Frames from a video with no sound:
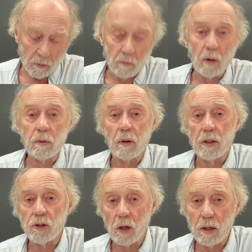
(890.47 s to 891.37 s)

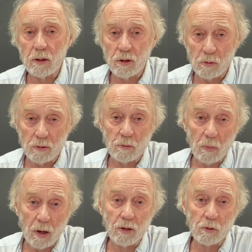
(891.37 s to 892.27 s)
Remember Jonathan Swift's
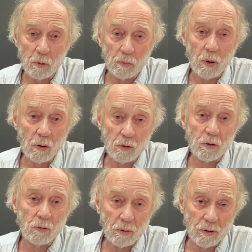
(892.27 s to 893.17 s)
Modest
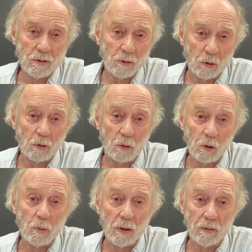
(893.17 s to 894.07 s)
Proposal? It's all
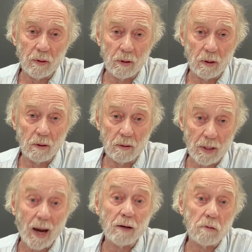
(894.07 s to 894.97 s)
about
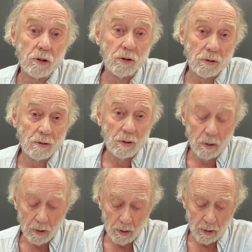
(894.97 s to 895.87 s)
the Irish.
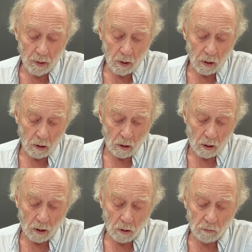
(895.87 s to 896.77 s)

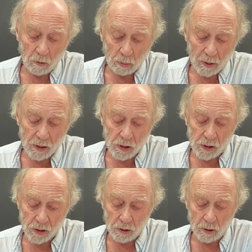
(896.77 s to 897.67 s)

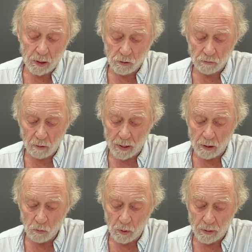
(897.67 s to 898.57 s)
Replacing Céline's
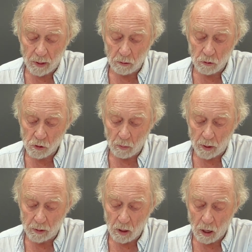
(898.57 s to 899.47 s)
writing with Hitler's
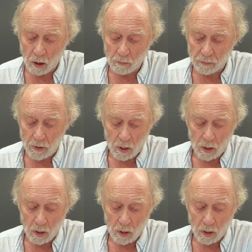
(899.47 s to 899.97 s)
Mein Kampf